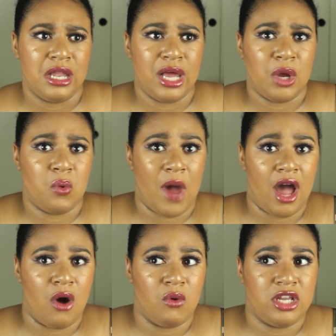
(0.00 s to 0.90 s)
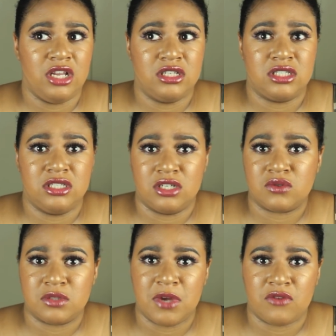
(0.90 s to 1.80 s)
like, wow, he's
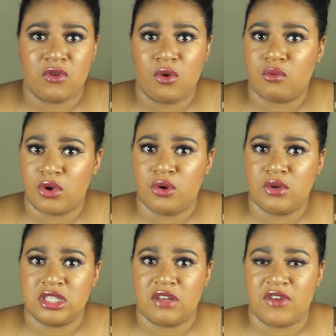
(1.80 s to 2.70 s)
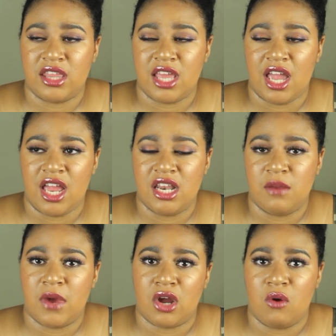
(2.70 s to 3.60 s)
disrespectful and rude and stuff like that. And
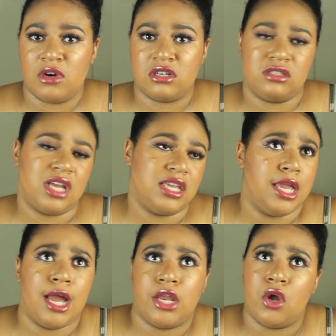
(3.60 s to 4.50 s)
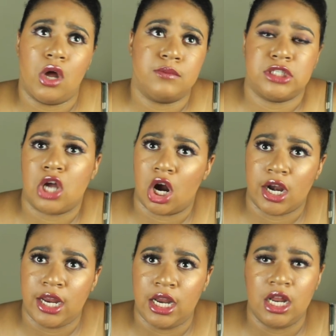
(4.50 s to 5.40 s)
then my coworker is like, yeah, I know, I'm
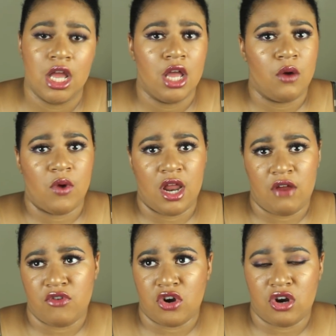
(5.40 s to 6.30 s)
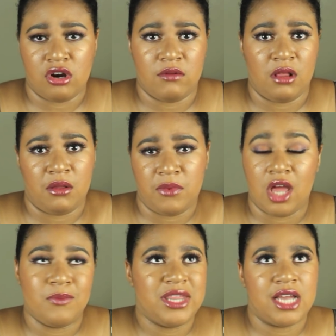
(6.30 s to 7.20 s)
sorry, whatever, blah blah
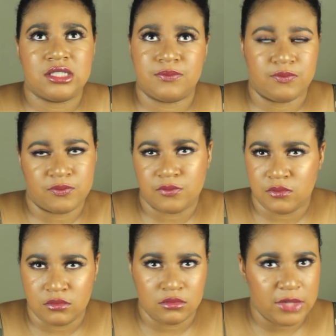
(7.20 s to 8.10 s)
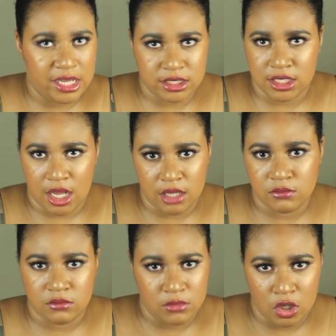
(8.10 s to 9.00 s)
blah. That's not,
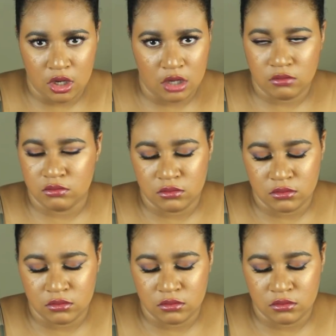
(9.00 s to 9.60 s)
you know,